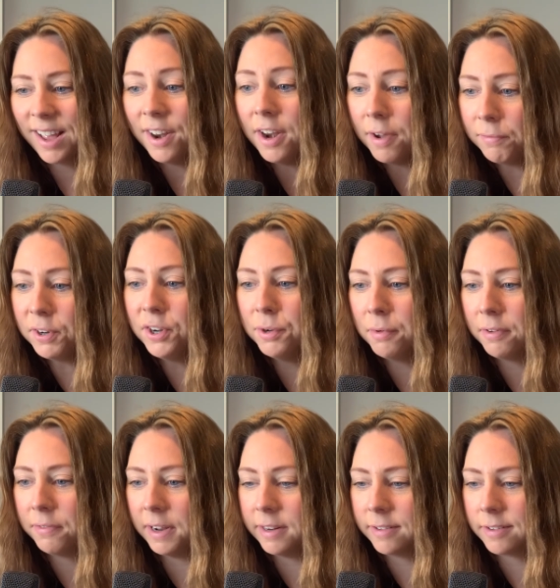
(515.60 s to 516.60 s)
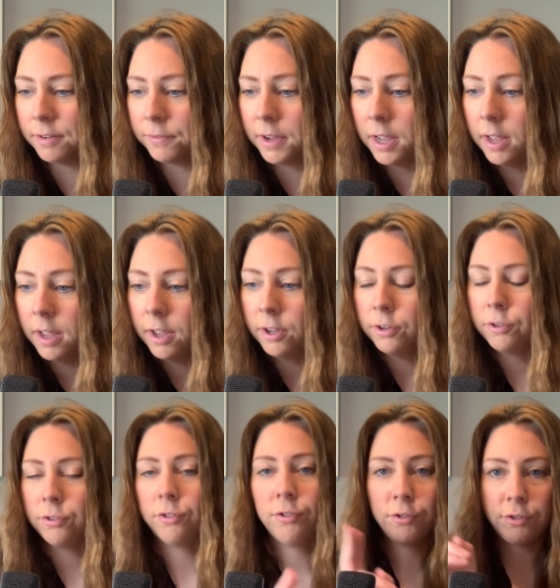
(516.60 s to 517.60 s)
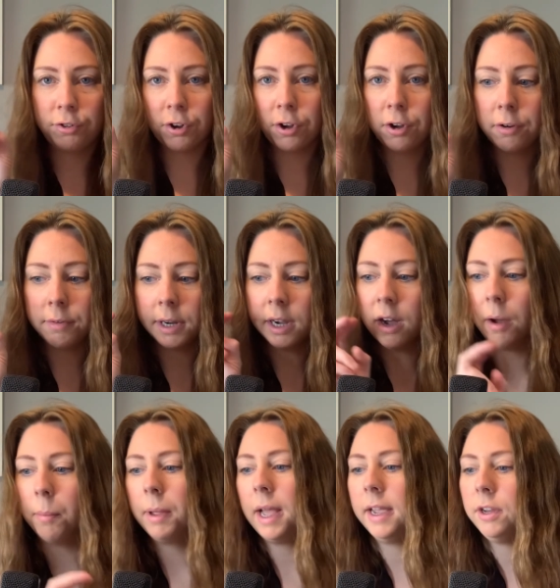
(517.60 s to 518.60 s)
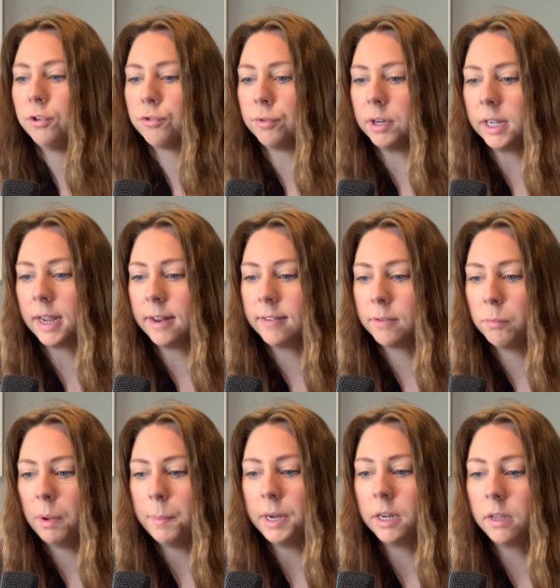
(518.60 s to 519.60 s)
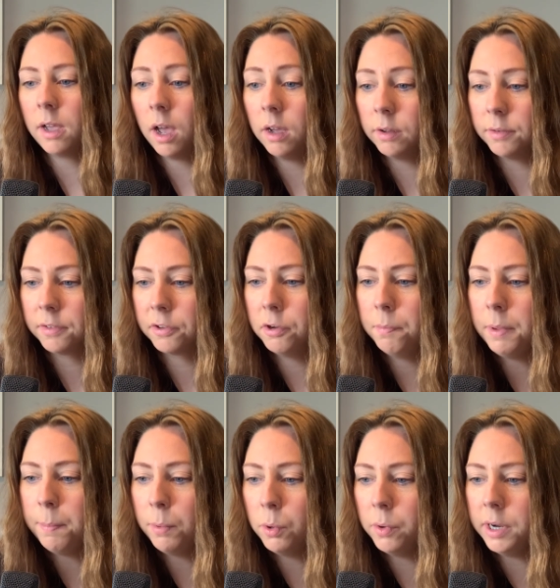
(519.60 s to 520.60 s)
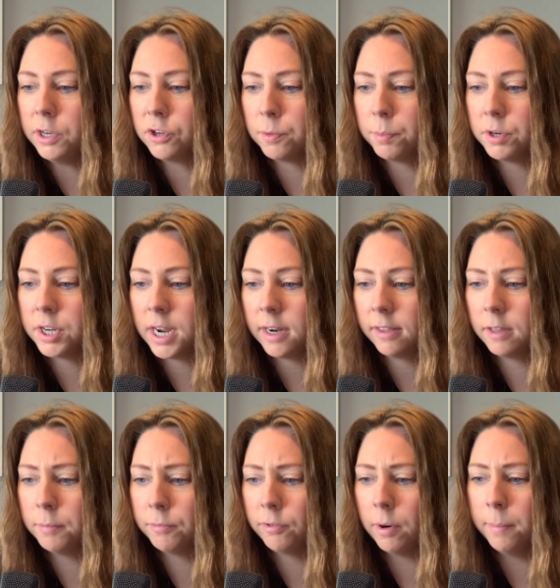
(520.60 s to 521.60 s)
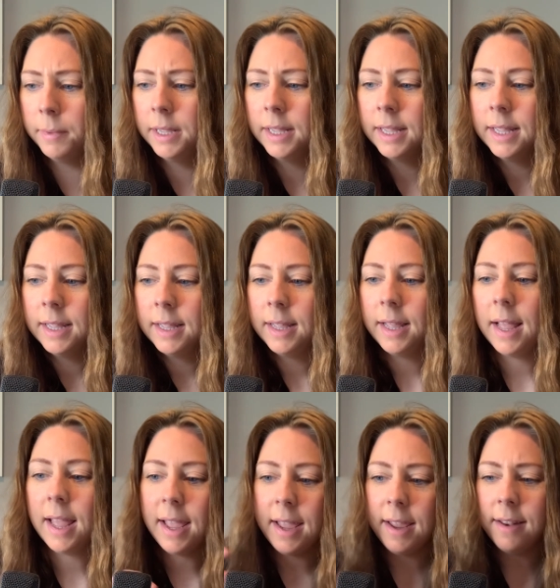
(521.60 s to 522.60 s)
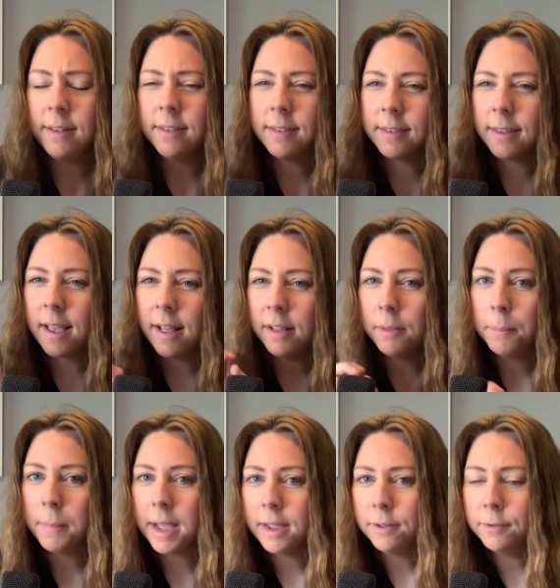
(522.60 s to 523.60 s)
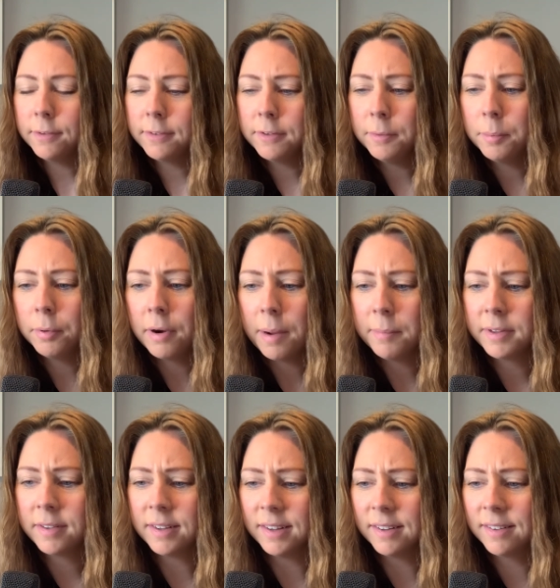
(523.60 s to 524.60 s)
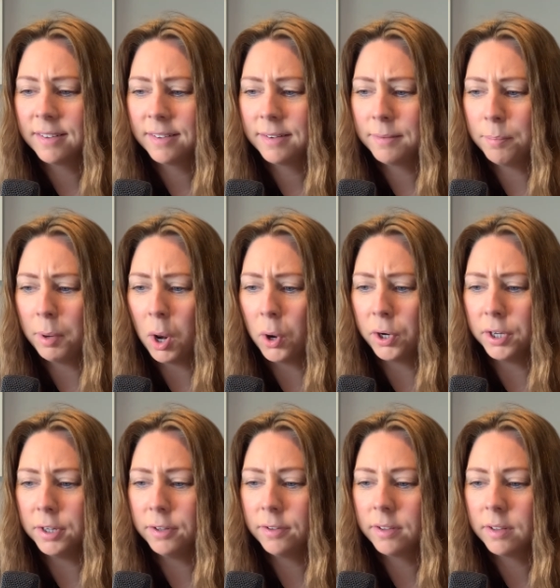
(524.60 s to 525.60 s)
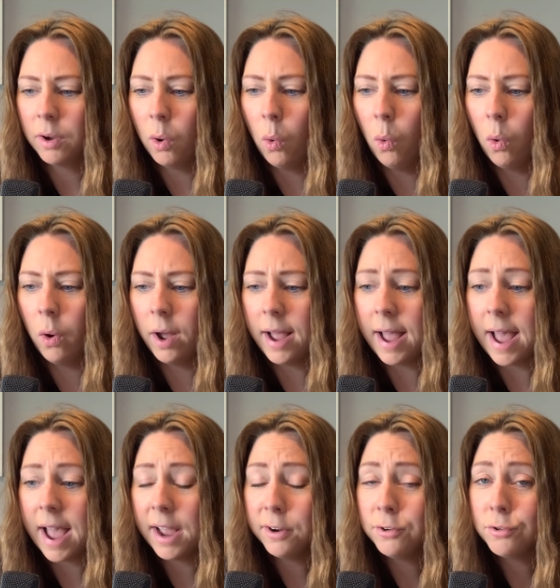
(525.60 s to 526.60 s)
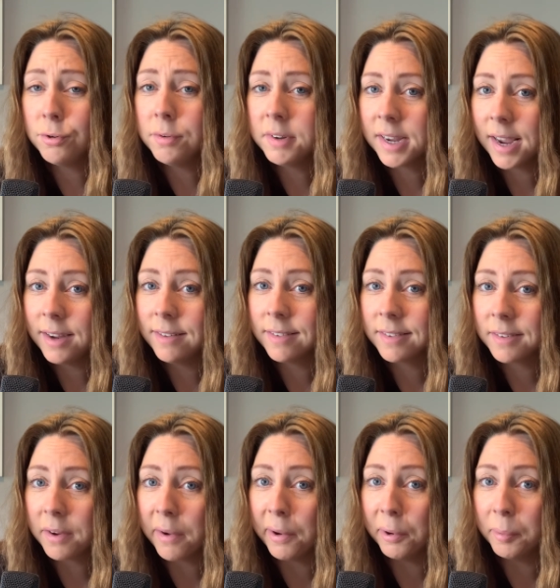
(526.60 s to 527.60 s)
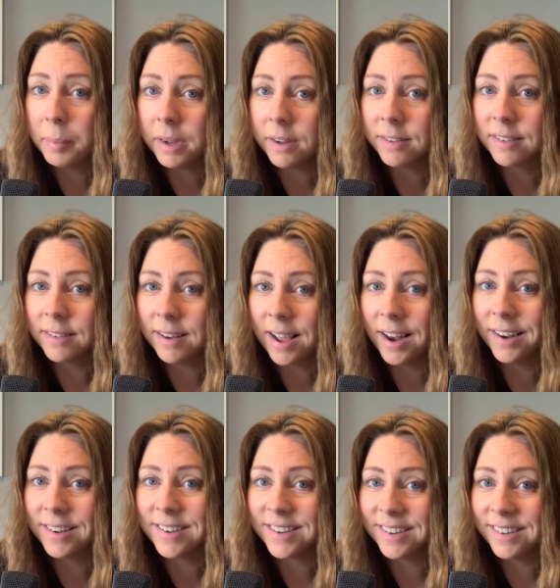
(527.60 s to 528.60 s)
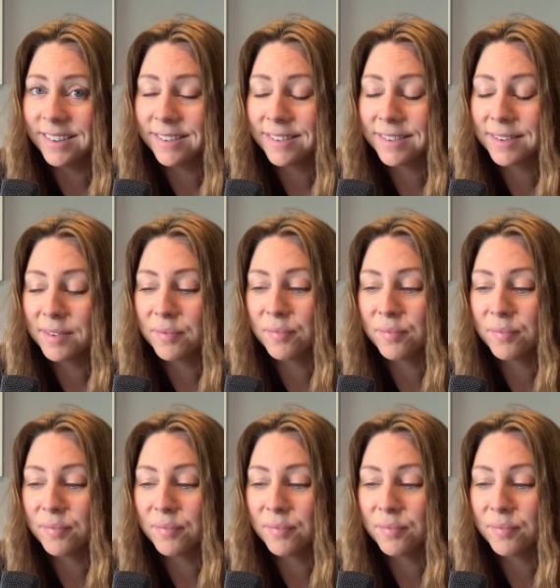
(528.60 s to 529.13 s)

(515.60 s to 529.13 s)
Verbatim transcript: another new offence of stirring up hatred against women and girls could be brought in to protect them from incel male supremacist bloggers or Andrew Tate style personalities.